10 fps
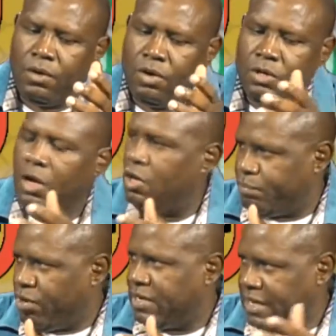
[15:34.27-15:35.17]
on a
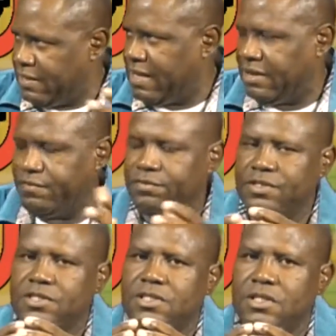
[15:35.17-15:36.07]
point like that, for
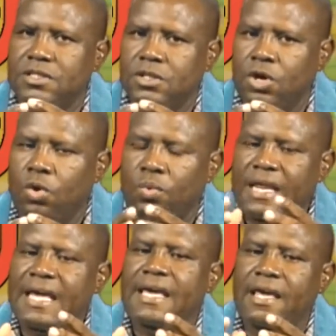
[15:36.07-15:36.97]
instance, what
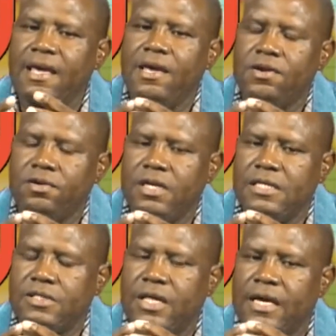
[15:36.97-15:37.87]
I hear
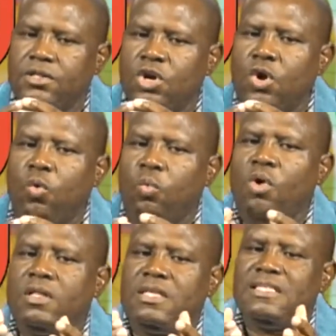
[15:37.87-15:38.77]
is that
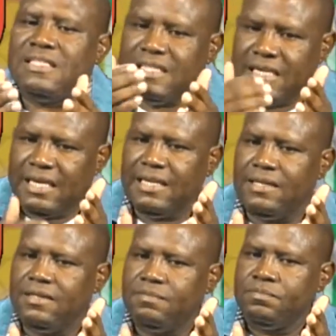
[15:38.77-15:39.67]
what is
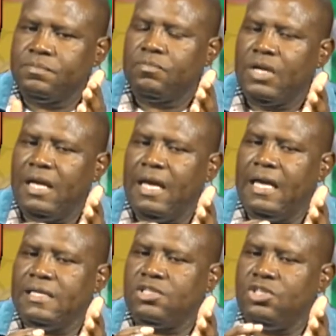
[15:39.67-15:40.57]
needed
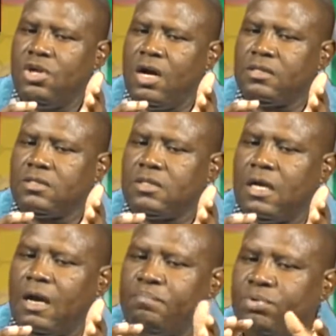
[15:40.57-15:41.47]
is not
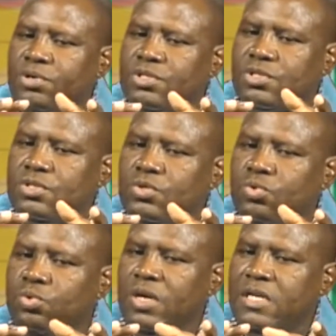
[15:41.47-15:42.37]
a person
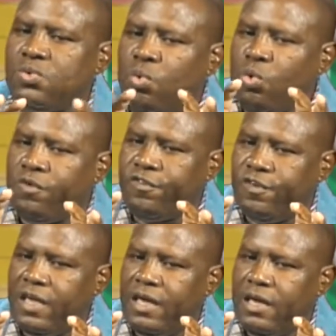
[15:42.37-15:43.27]
who is au
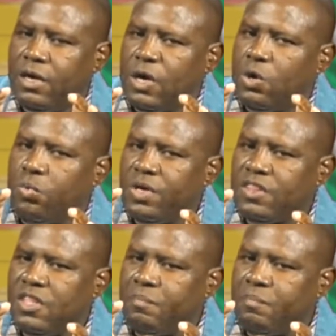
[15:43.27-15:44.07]
fait with the